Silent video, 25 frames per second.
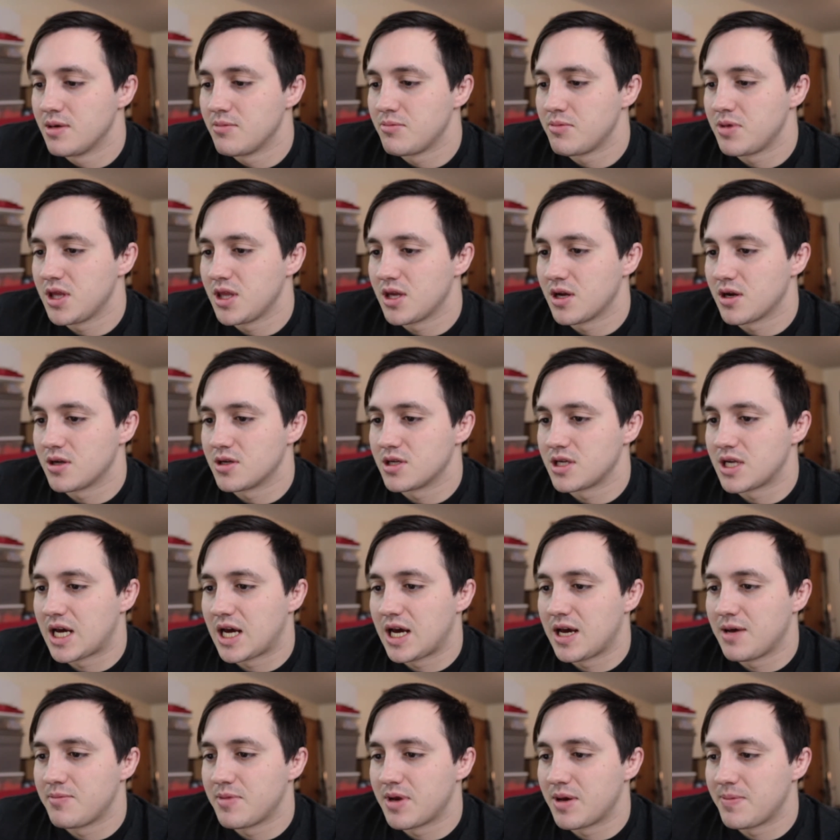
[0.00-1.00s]
be there on
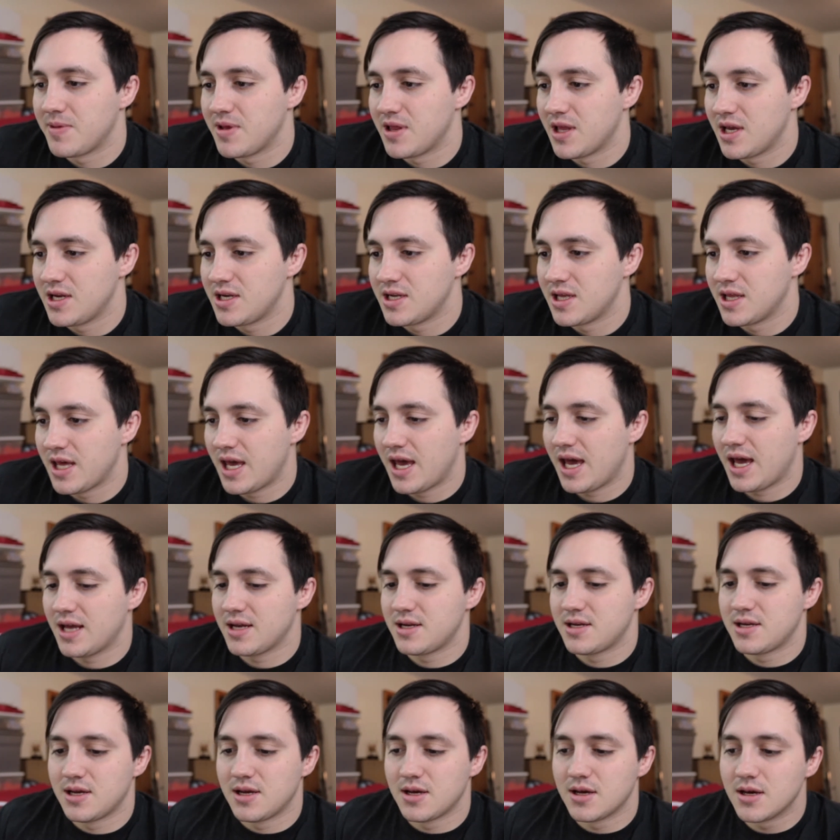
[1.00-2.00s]
time, not be late to
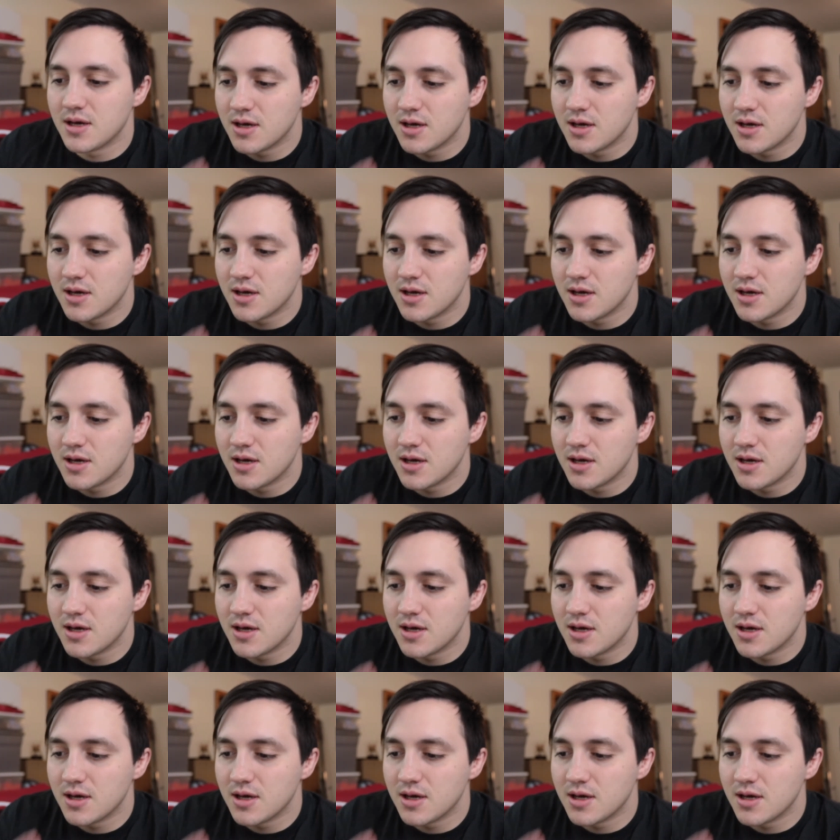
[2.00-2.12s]
that.